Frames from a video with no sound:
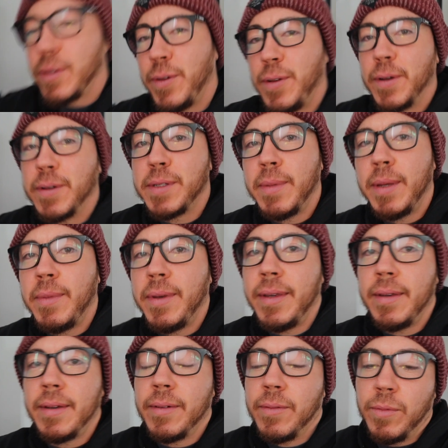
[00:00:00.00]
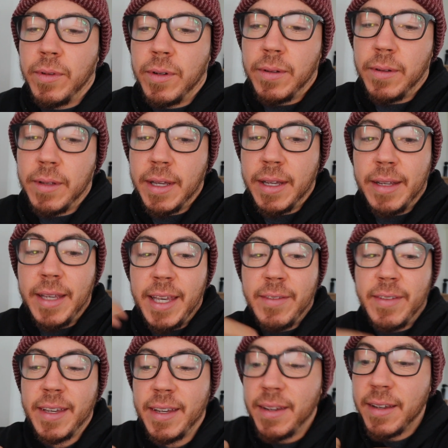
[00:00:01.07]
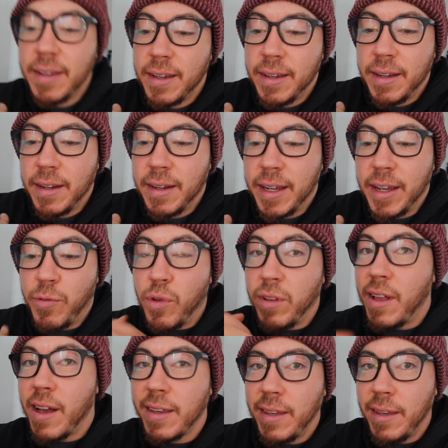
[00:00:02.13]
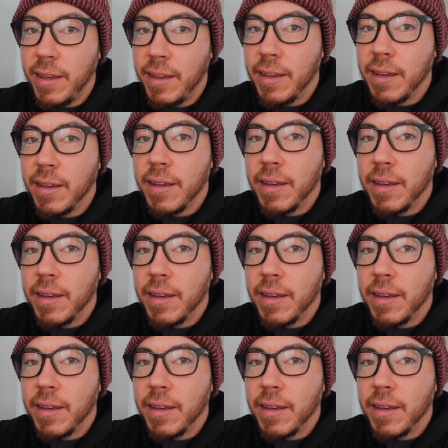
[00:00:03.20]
Who knows, maybe we'll, even if we're lucky,